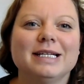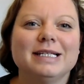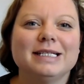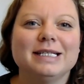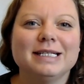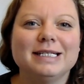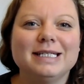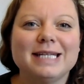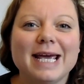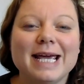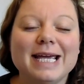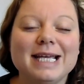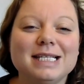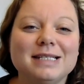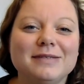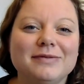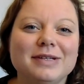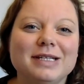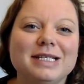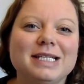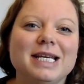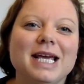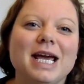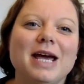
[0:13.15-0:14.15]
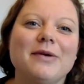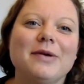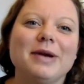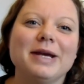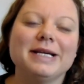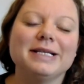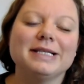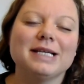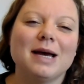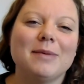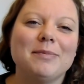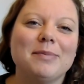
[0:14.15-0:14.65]
Today's video
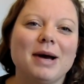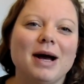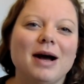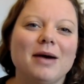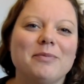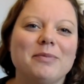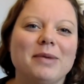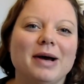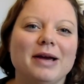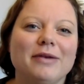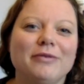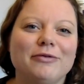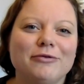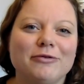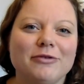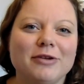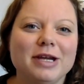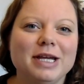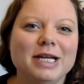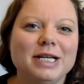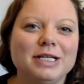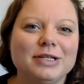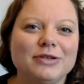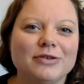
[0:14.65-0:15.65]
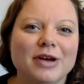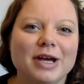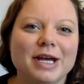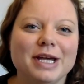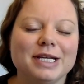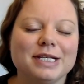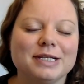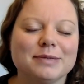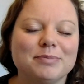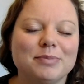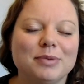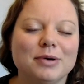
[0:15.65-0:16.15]
is about my free trade